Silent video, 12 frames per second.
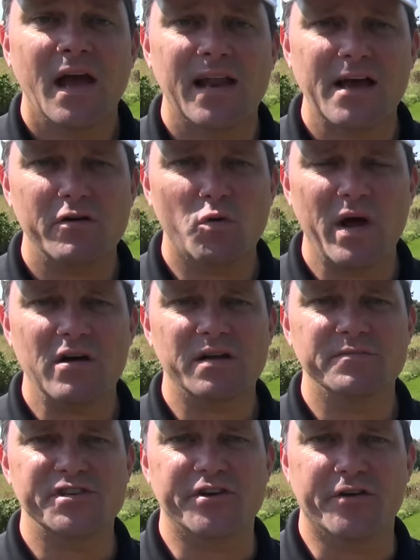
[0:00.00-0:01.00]
Hello and
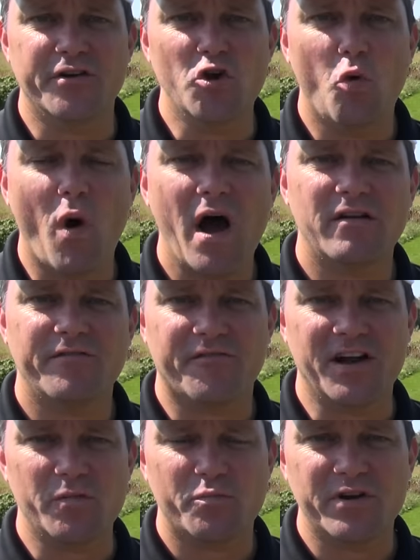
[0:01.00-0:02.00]
welcome to your new
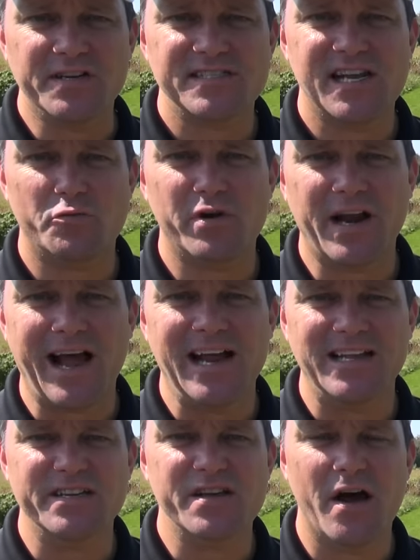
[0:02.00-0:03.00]
waterfront Prince Edward
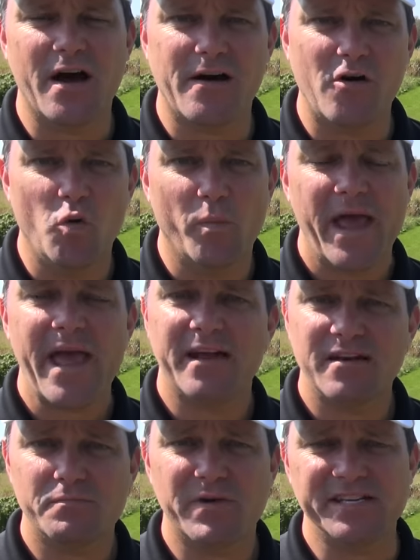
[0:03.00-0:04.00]
Island home
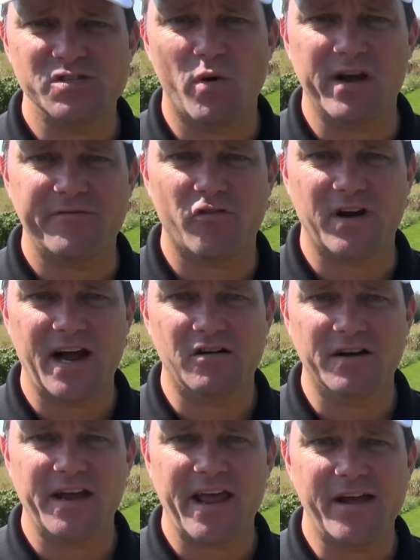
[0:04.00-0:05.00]
and my 24
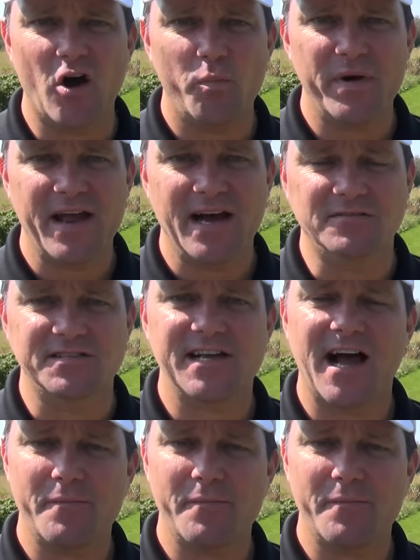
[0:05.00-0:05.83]
hour a day open house.